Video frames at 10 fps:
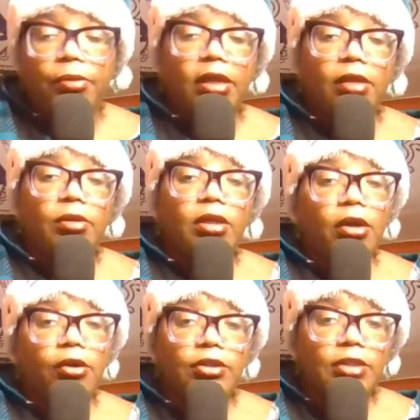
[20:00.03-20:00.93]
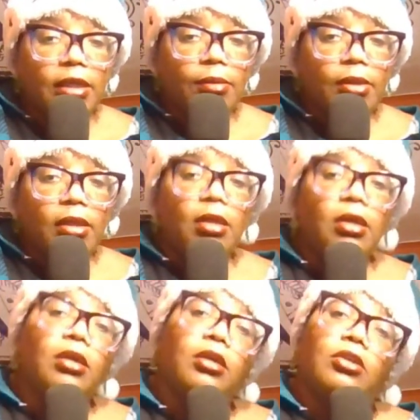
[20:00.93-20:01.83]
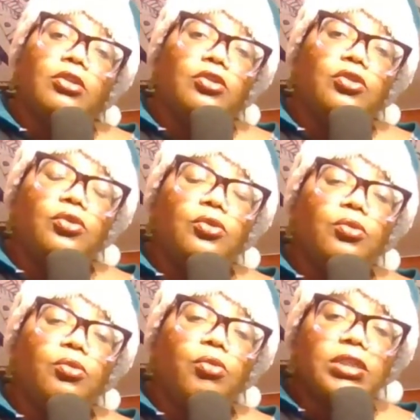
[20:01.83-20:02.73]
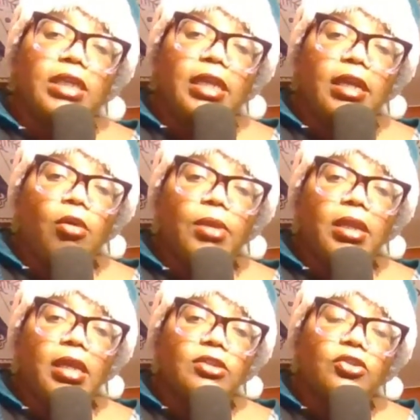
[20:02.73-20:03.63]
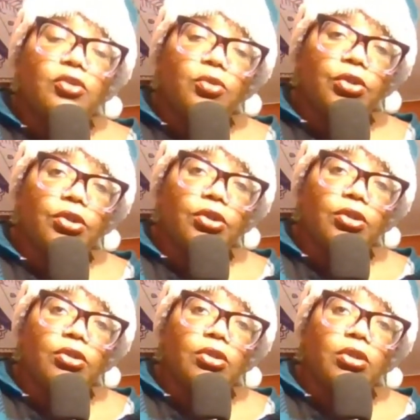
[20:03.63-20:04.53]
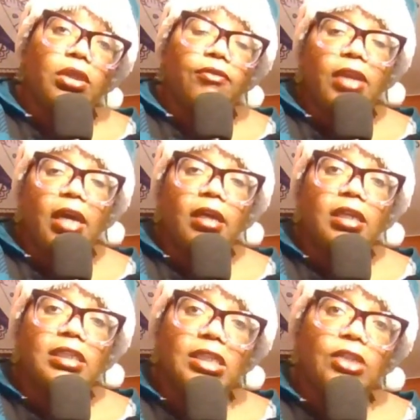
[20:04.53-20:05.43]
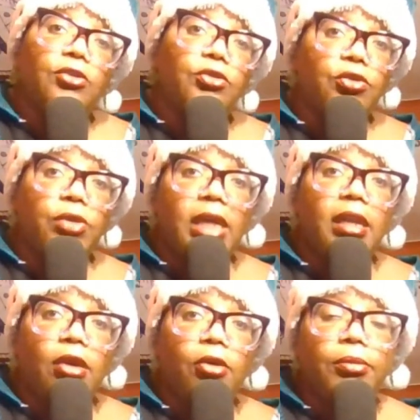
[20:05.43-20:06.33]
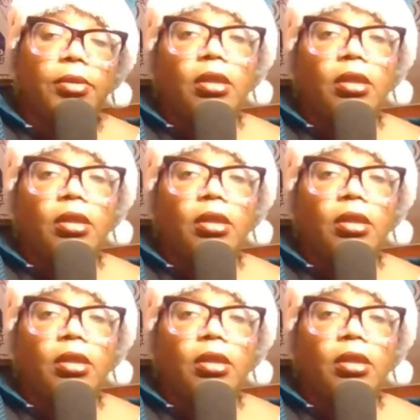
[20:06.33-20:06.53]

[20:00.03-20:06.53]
that it would encourage them to want to get help a lot sooner, if not continue to get help